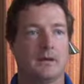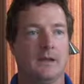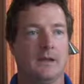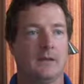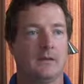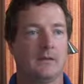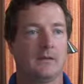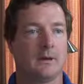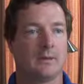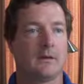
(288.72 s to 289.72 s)
and
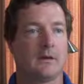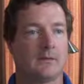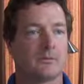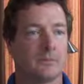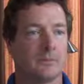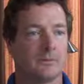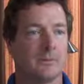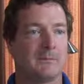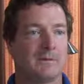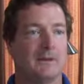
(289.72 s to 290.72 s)
they launch, grow, and
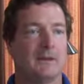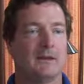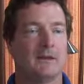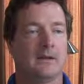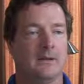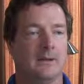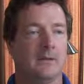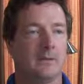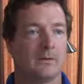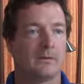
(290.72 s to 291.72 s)
make money and
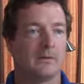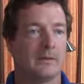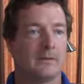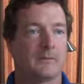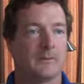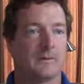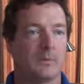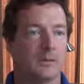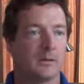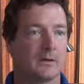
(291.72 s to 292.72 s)
do it successfully
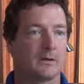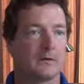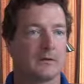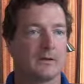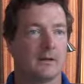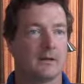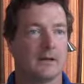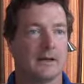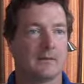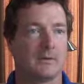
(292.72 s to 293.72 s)
and quicker than
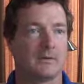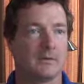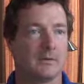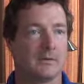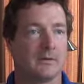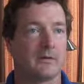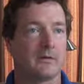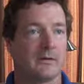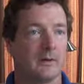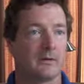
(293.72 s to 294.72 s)
the average person
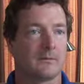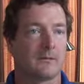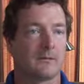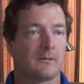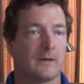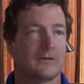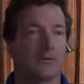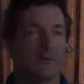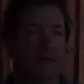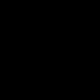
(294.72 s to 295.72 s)
starting from
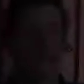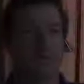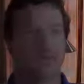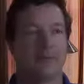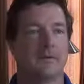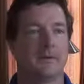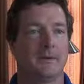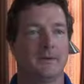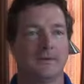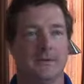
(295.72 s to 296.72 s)
scratch. There's not this
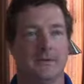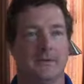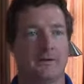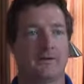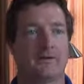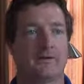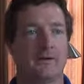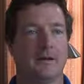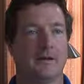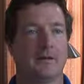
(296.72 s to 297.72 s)
big mysterious
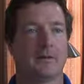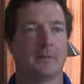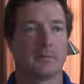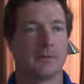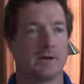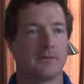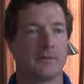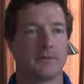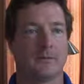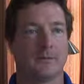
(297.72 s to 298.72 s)

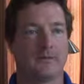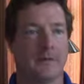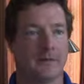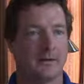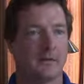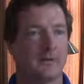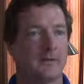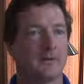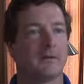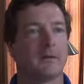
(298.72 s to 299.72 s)
corporation with executives
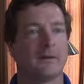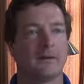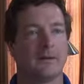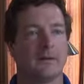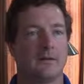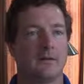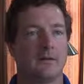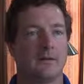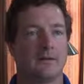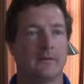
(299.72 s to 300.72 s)
and all that. You know,
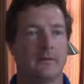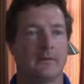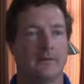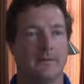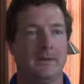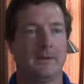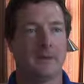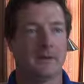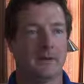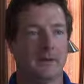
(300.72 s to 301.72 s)
it's
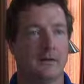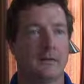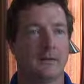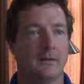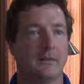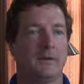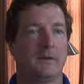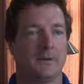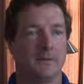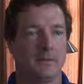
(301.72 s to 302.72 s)
me helping
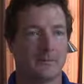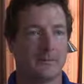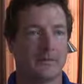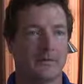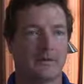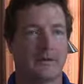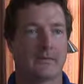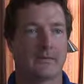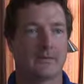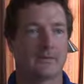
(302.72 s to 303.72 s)
you be
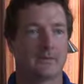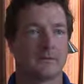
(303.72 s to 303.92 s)
successful.